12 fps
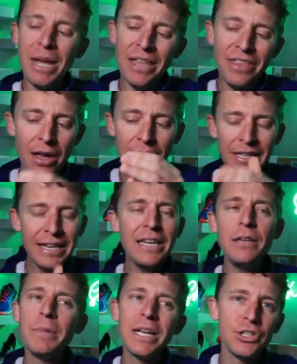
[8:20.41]
and that
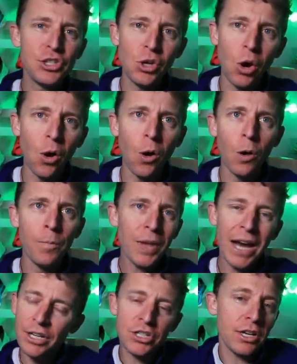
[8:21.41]
lean midsole,
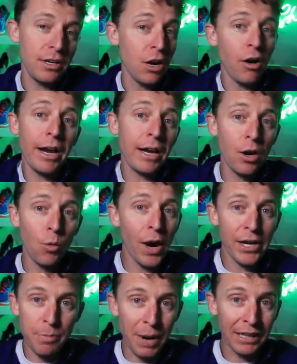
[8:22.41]
I just, you know, I got to
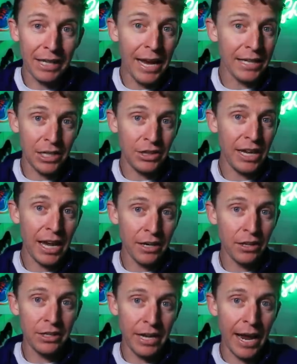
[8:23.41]
watch my legs at the end
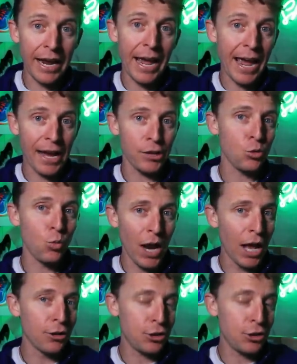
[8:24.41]
of the day as well.